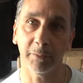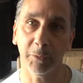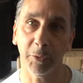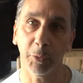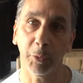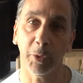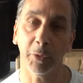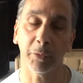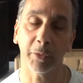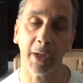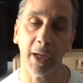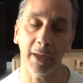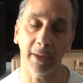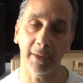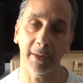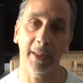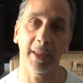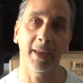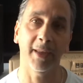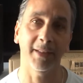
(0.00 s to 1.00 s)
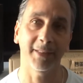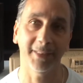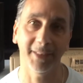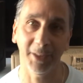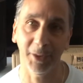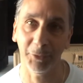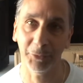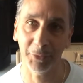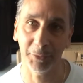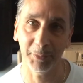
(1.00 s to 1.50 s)
you would have gotten that
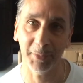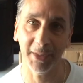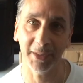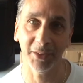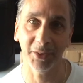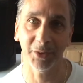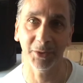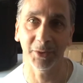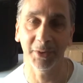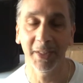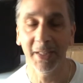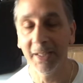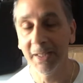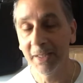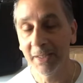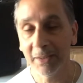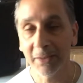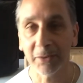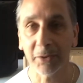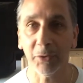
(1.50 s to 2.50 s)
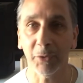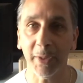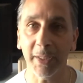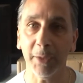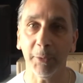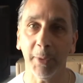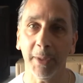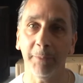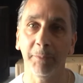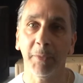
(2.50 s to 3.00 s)
deal from me too. So
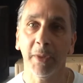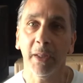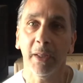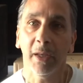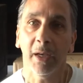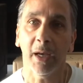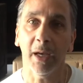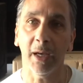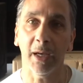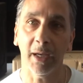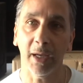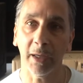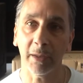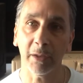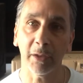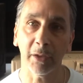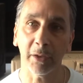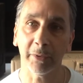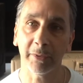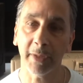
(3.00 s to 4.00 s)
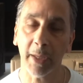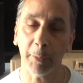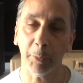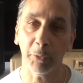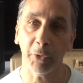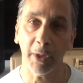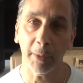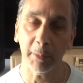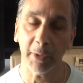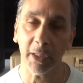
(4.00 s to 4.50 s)
anyway, I'm going to stop
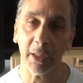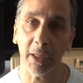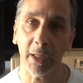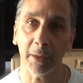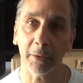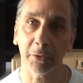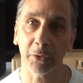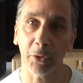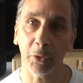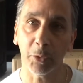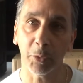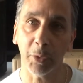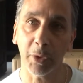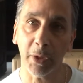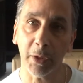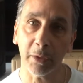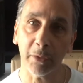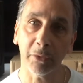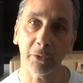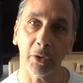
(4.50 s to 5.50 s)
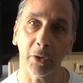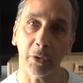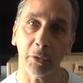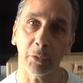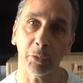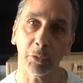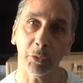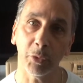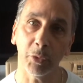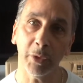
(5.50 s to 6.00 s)
rambling on. So we're going to
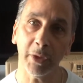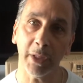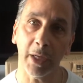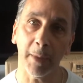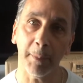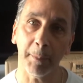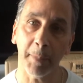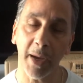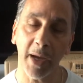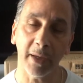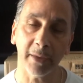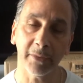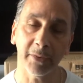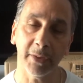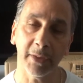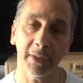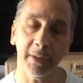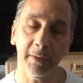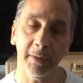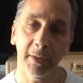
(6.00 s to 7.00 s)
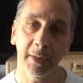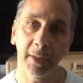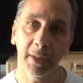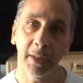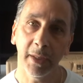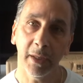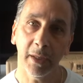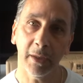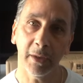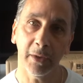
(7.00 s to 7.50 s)
start doing the unboxing
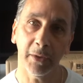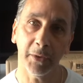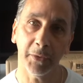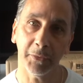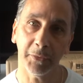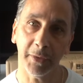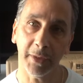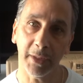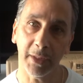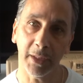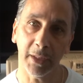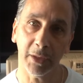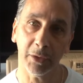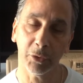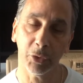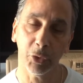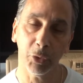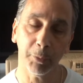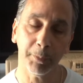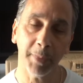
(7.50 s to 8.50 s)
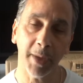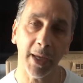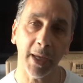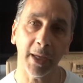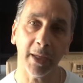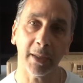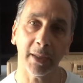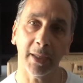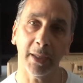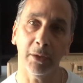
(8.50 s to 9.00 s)
of the tote
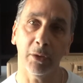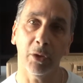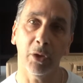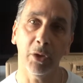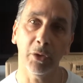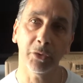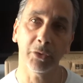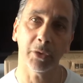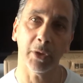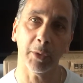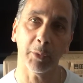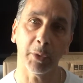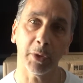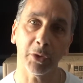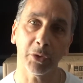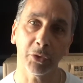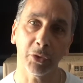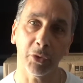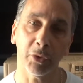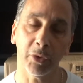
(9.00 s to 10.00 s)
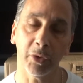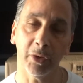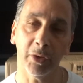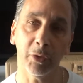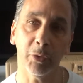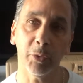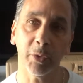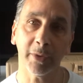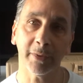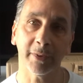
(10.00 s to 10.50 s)
bag, and also I want to show you a
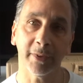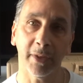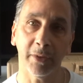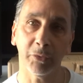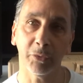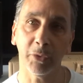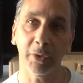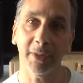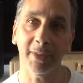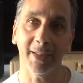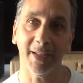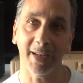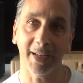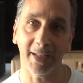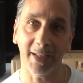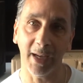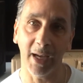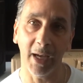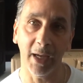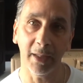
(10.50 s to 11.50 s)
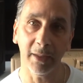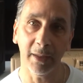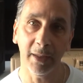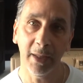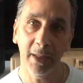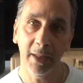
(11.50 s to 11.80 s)
new accessory that I got